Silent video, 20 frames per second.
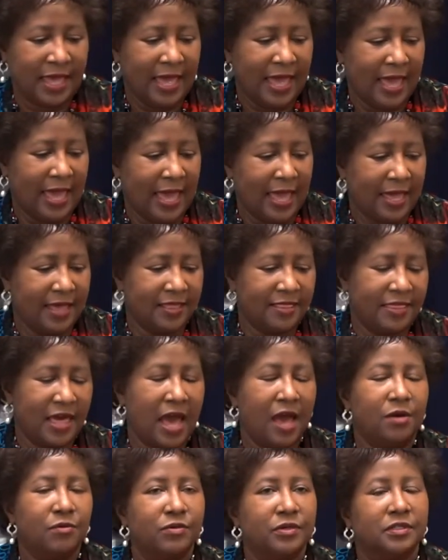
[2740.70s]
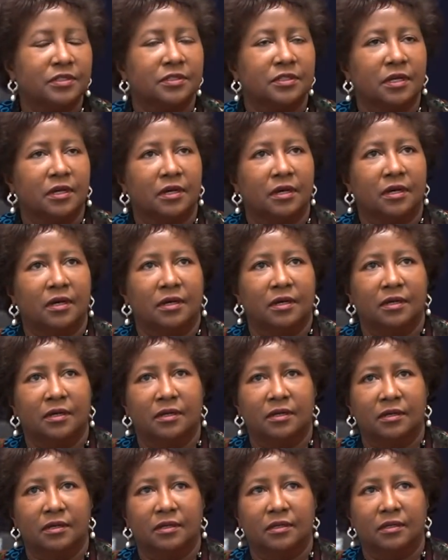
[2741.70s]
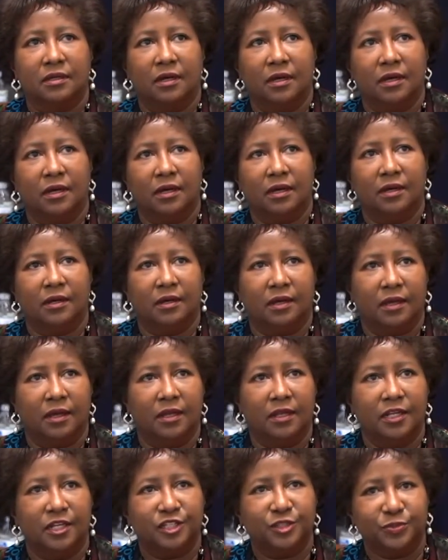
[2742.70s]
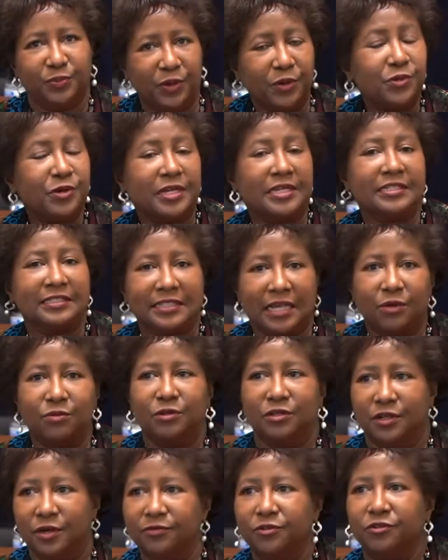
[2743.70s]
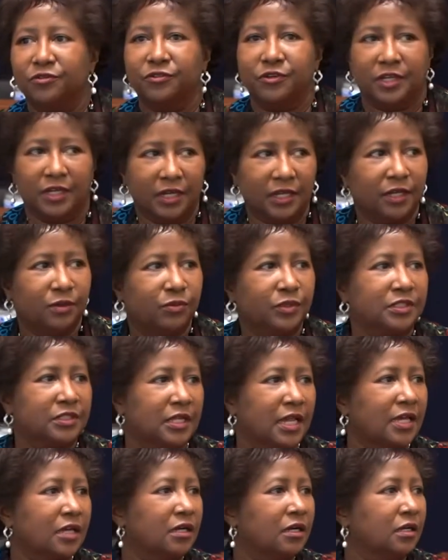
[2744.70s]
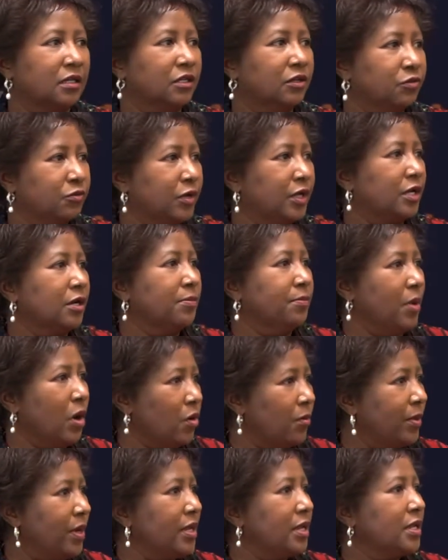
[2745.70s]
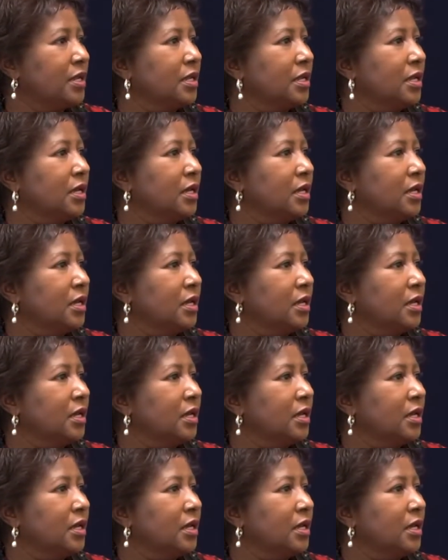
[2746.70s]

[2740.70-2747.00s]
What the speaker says: And that was an experience I will never forget. It was like a eureka moment.